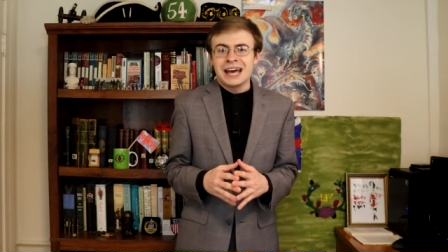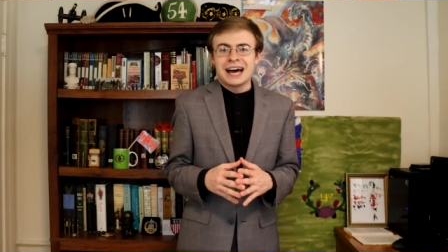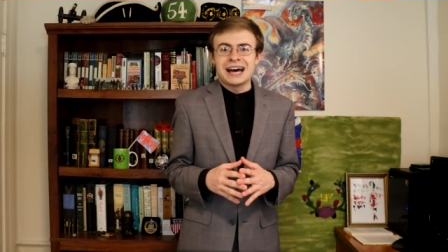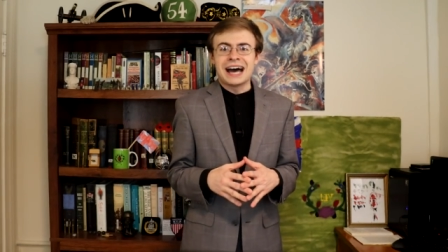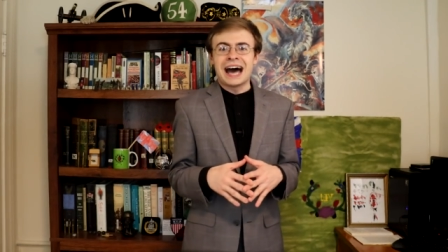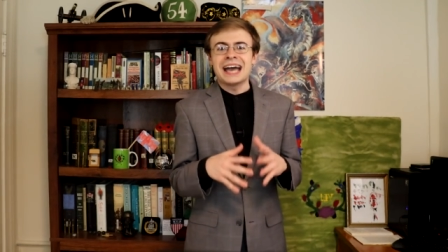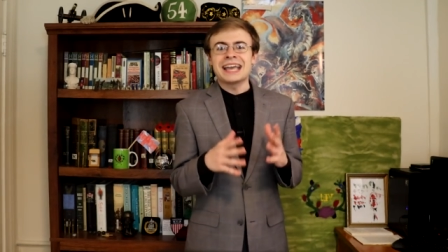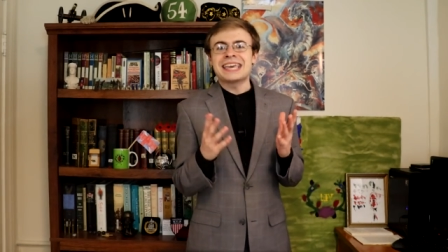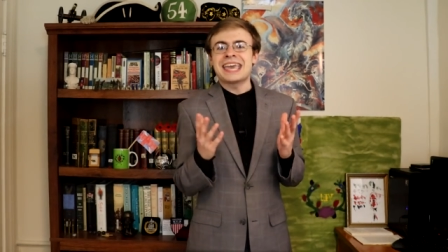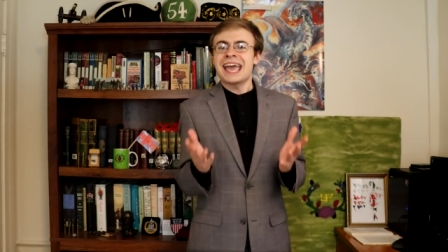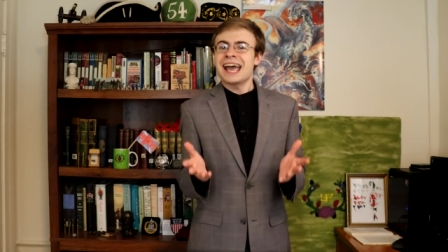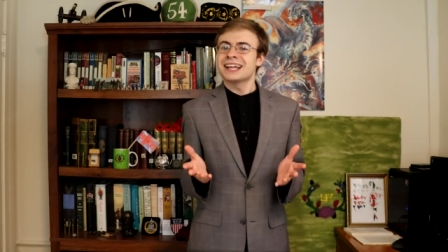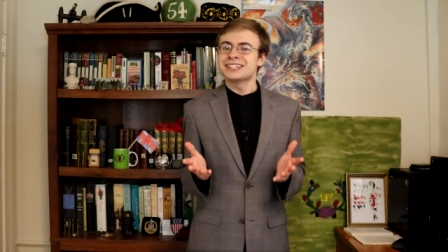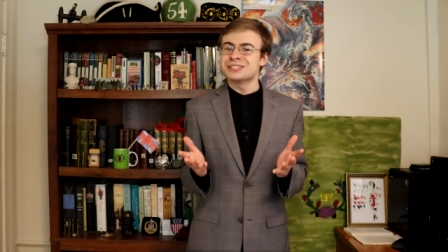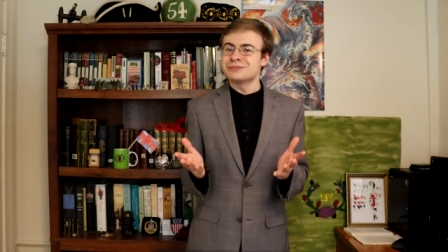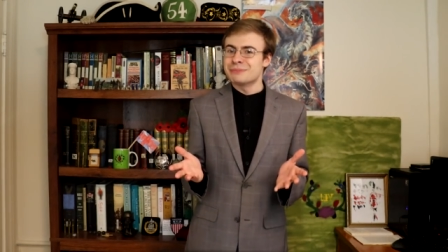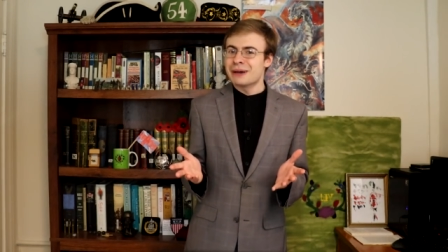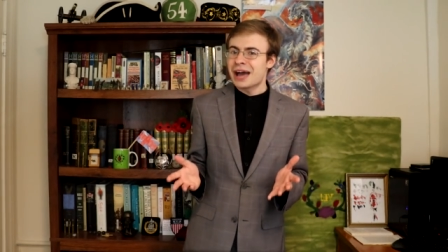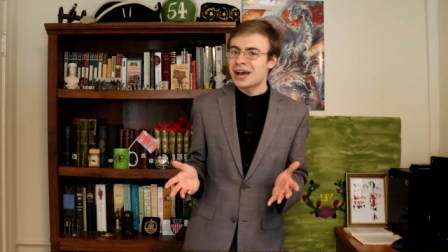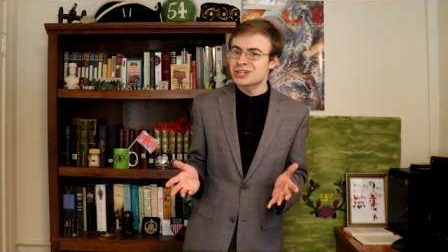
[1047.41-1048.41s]
I, can't
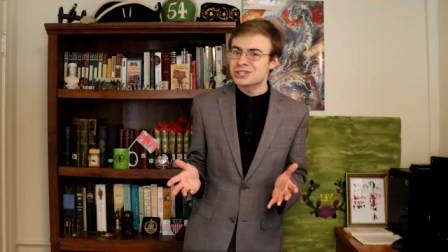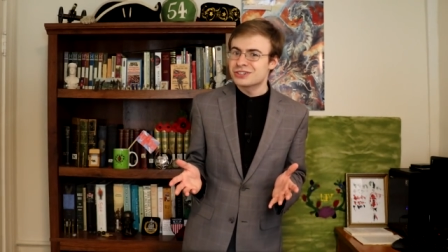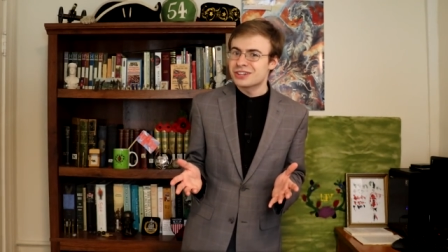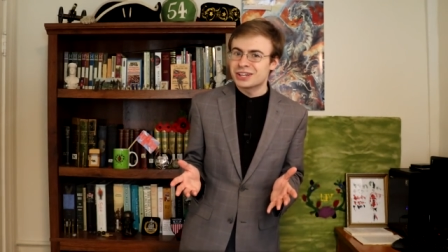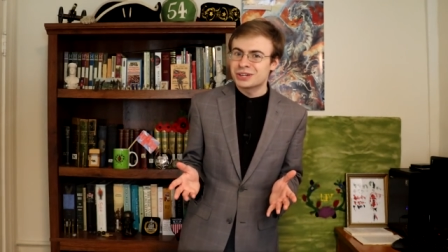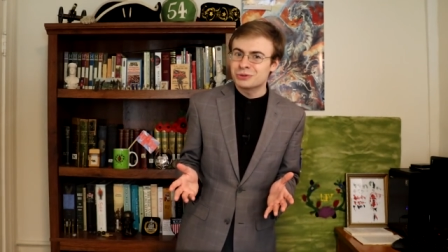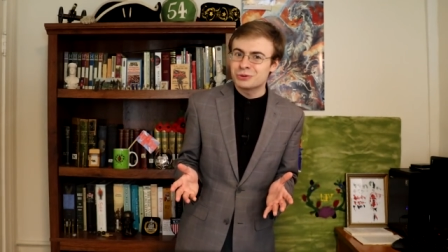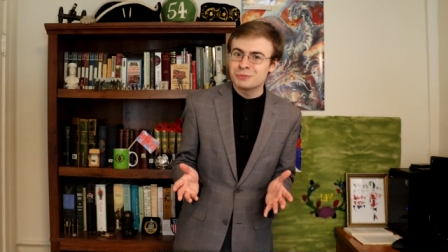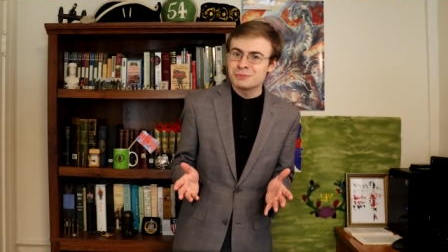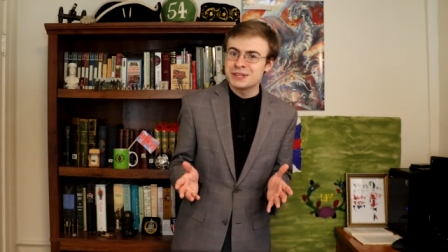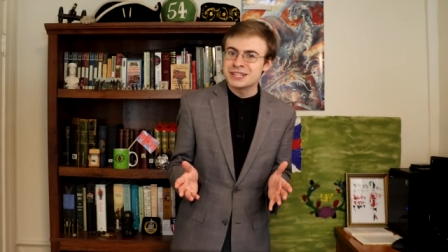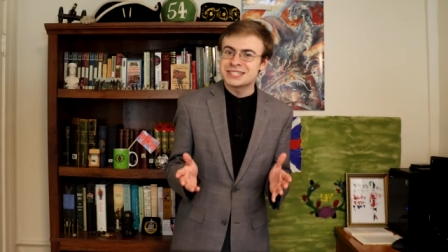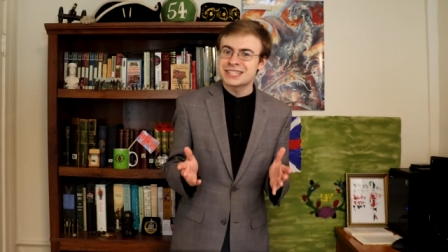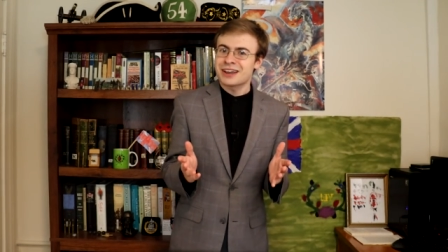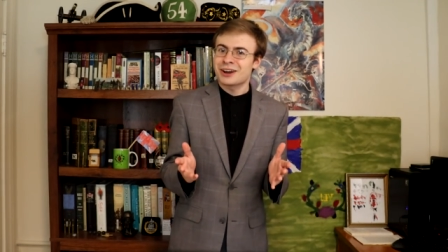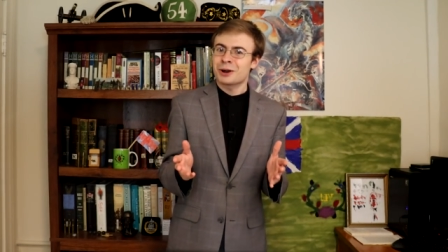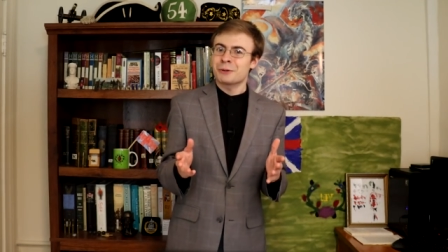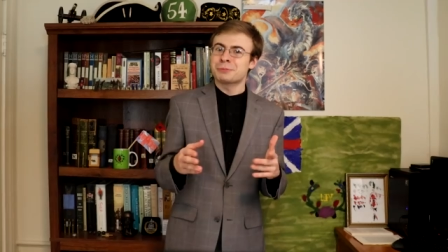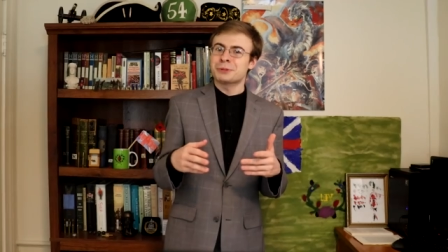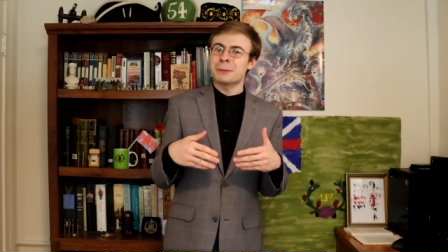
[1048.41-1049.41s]
imagine that it would be
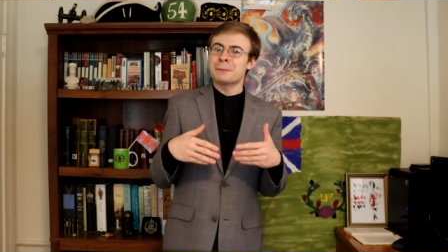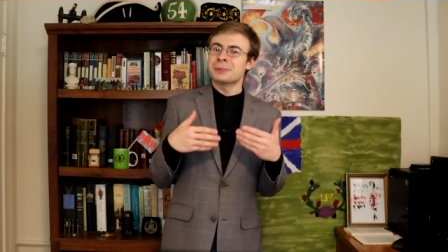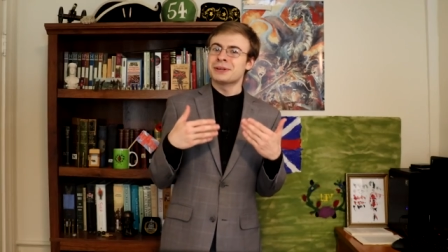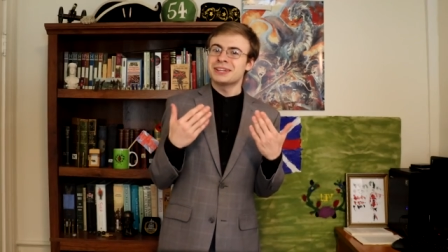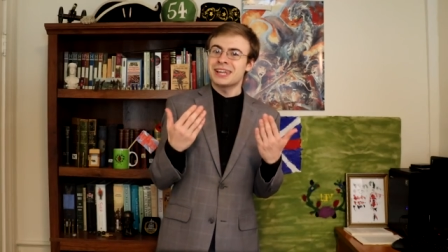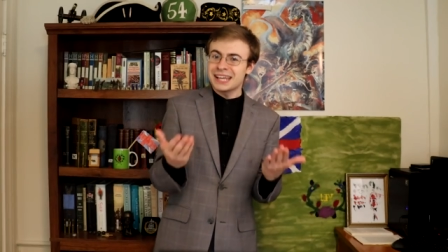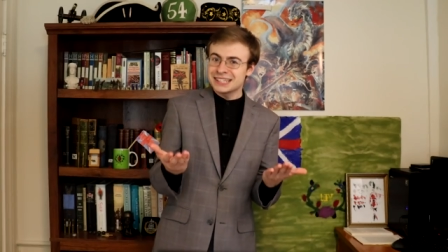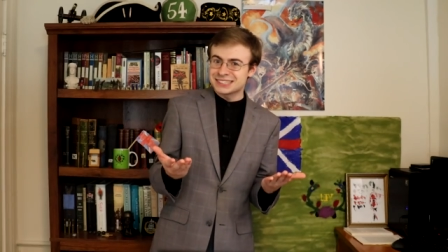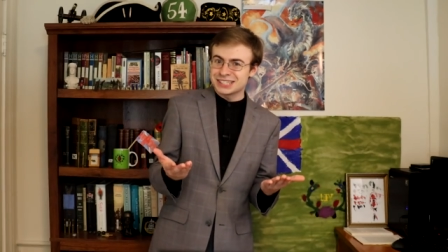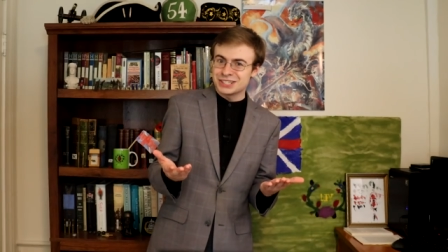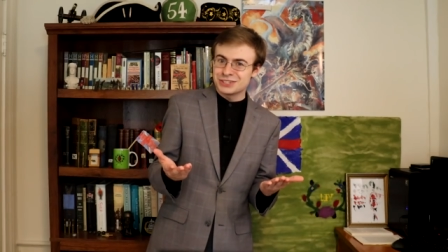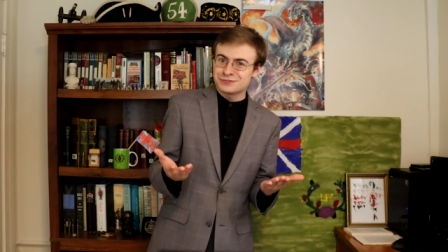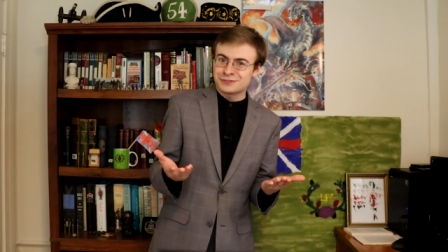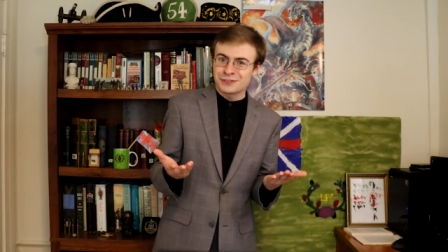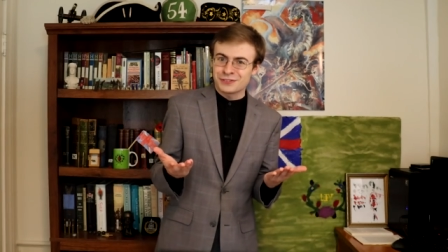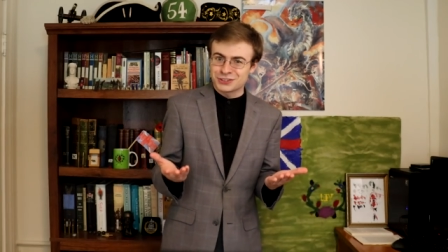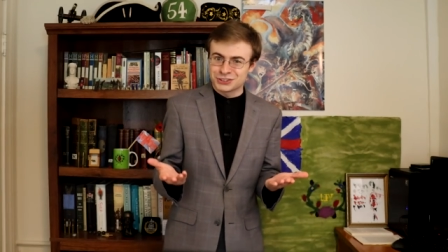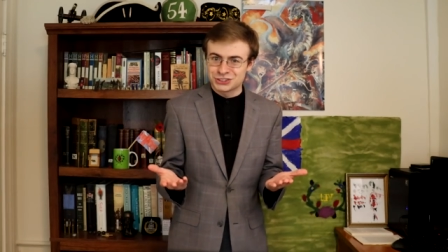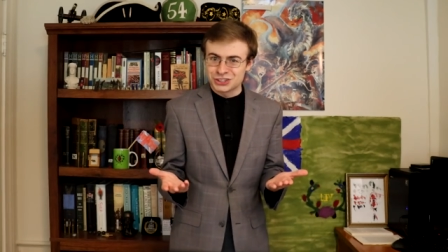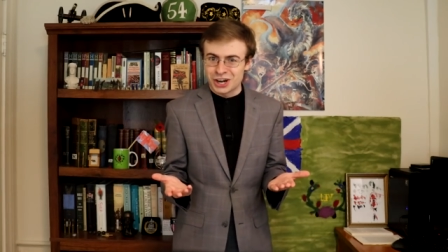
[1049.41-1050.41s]
terribly pleasant
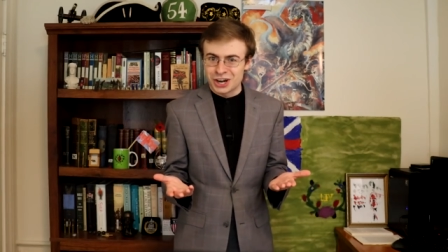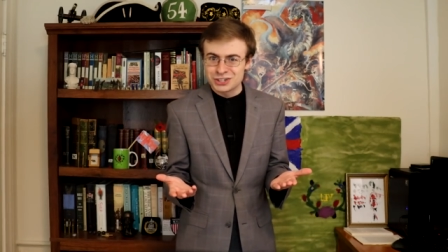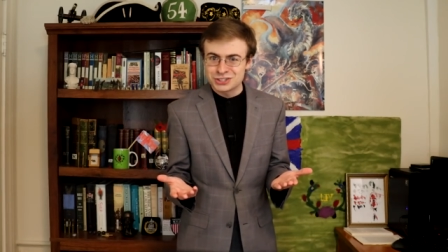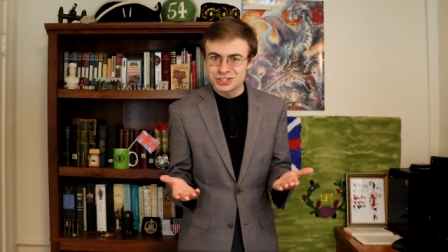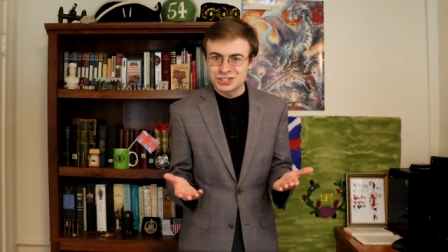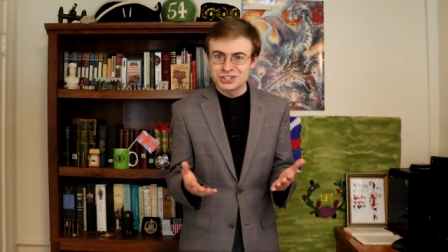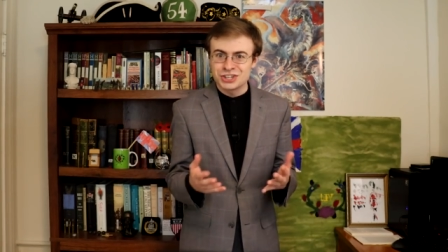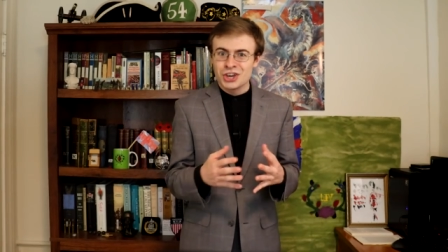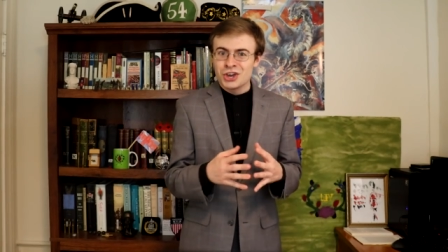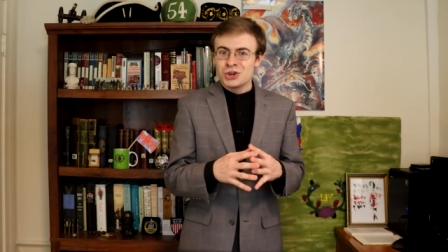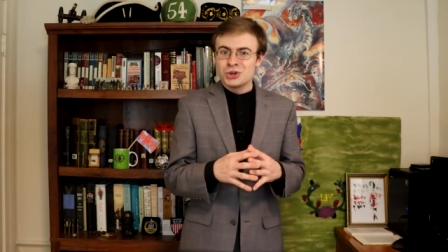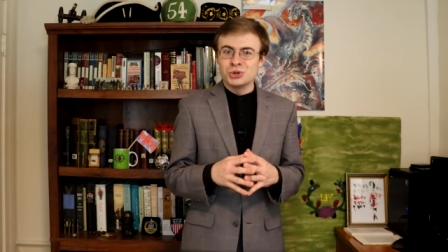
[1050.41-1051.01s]
for the sergeant